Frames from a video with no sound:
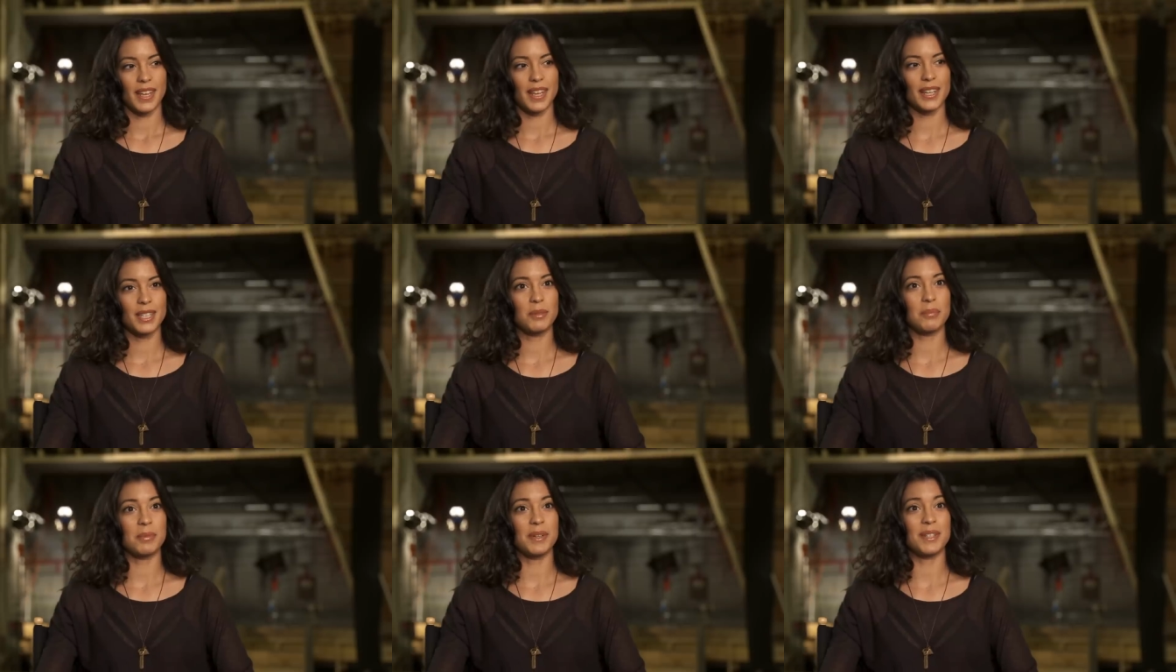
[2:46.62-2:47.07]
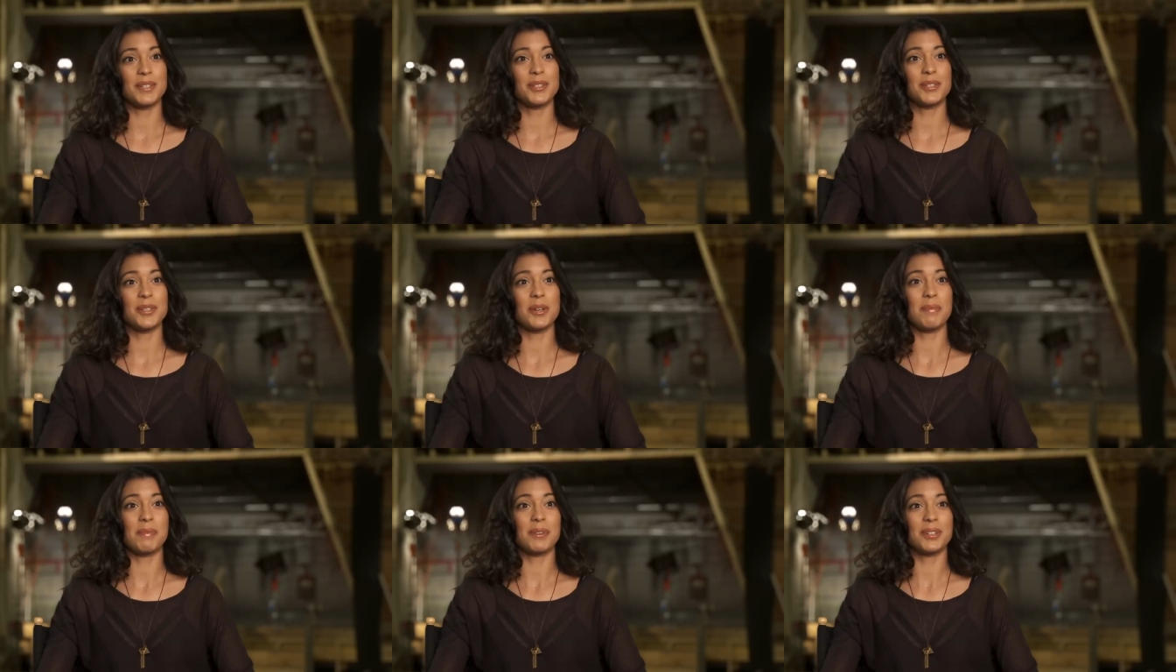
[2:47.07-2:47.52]
It's been
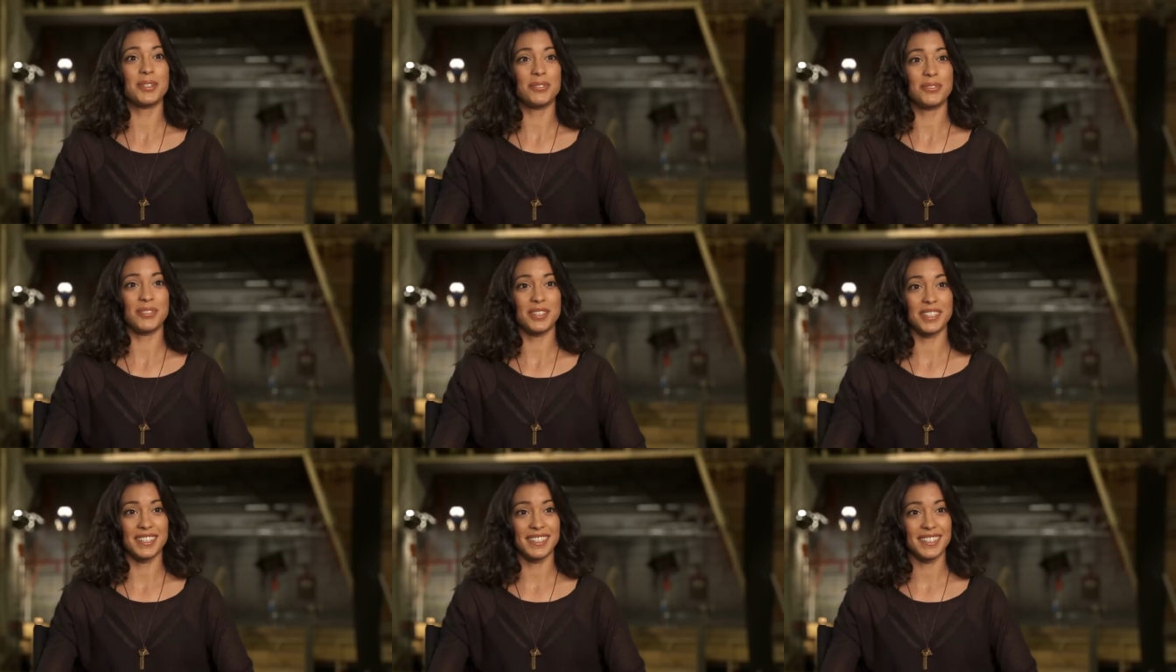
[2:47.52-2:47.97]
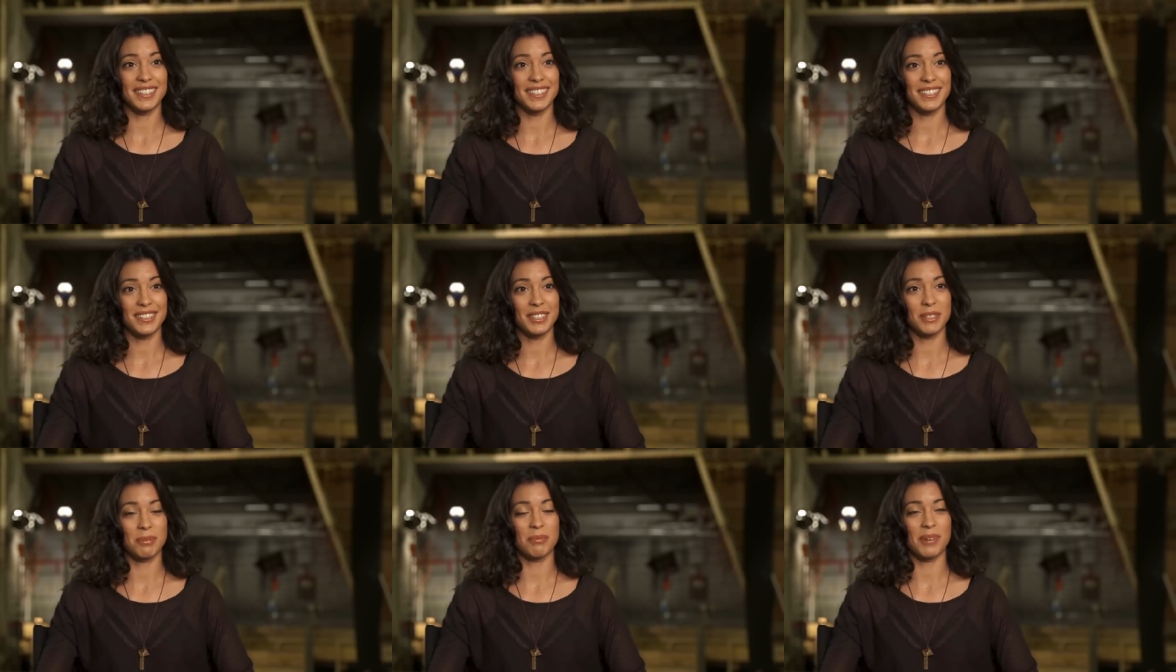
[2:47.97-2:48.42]
so much fun,
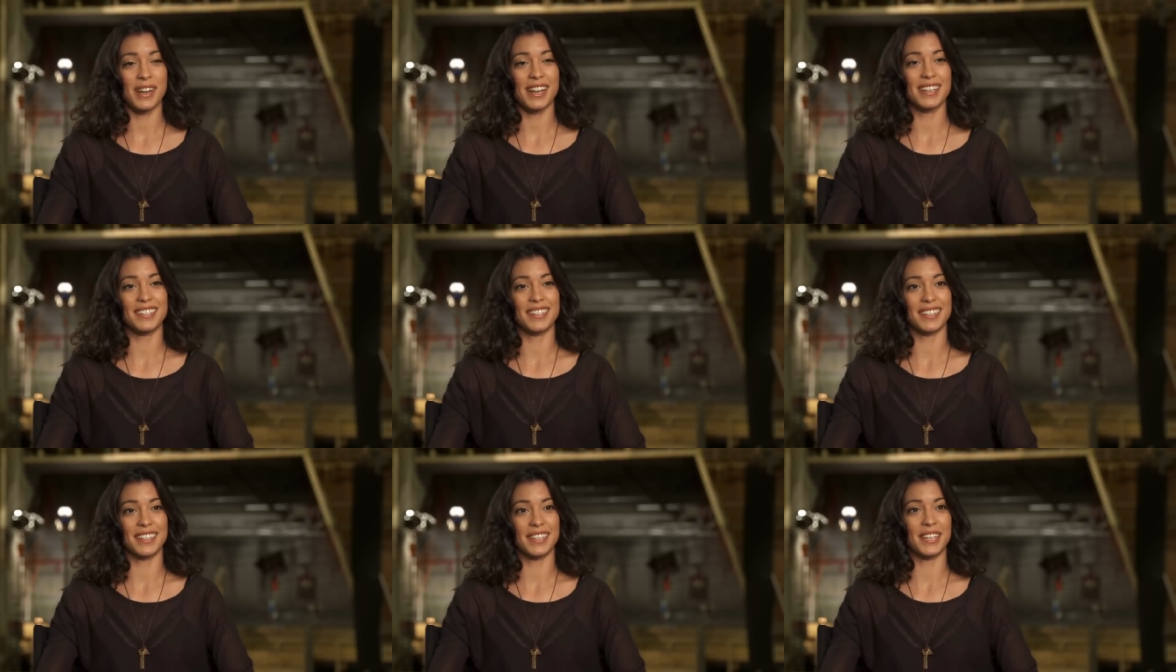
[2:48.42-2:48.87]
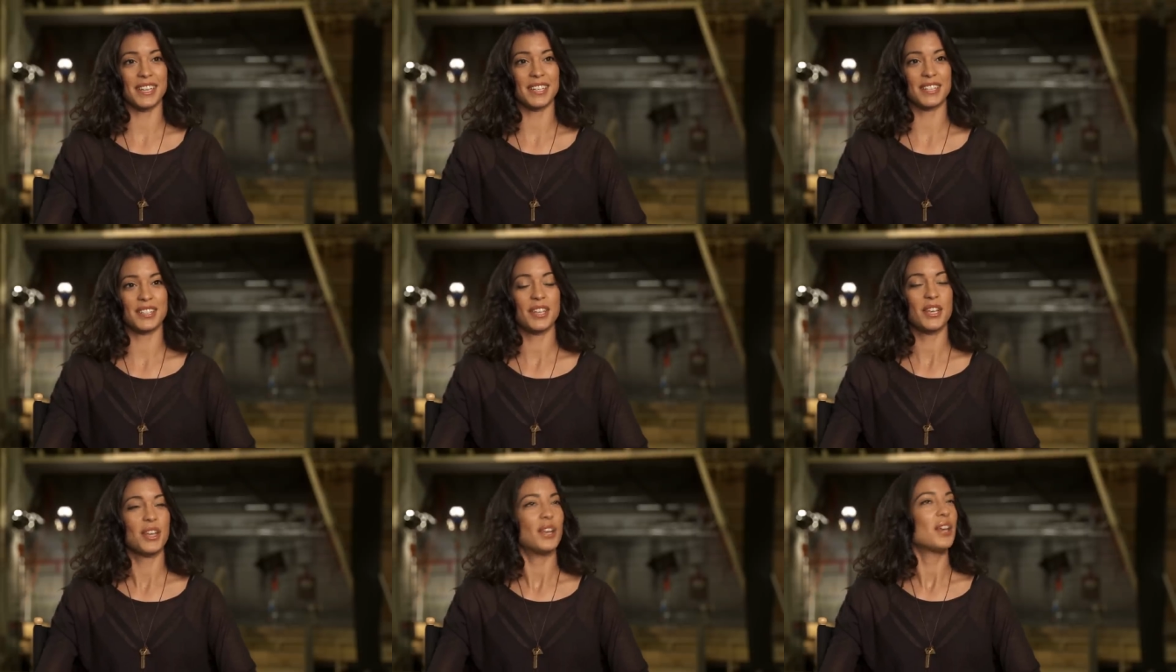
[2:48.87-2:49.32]
surprisingly,
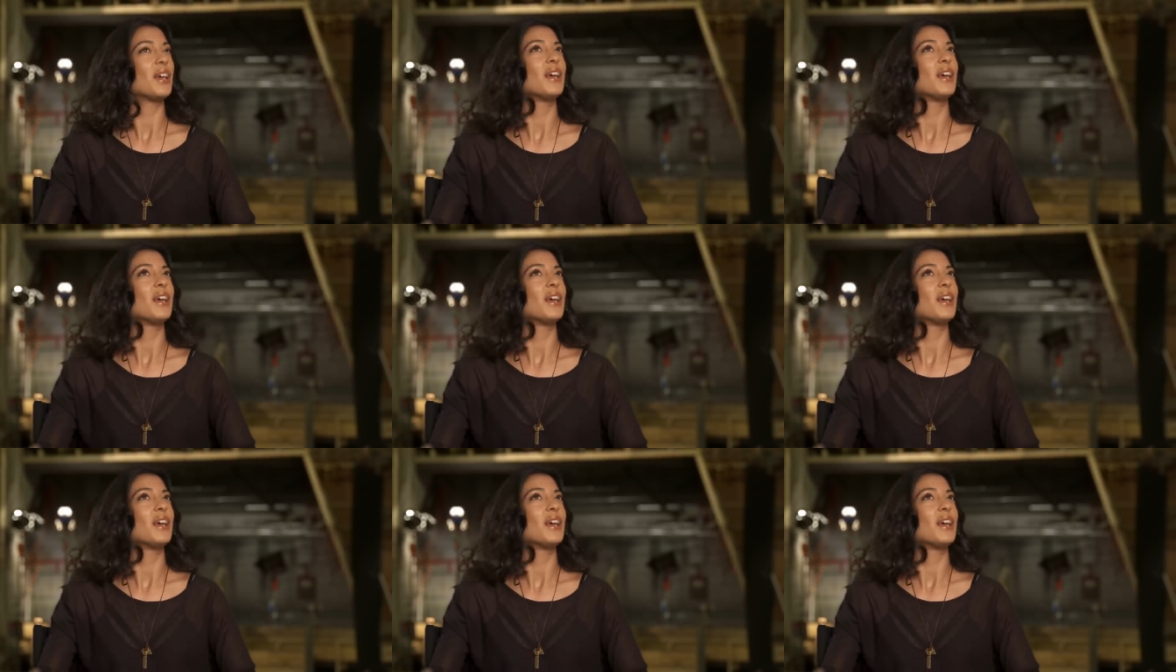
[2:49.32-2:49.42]
because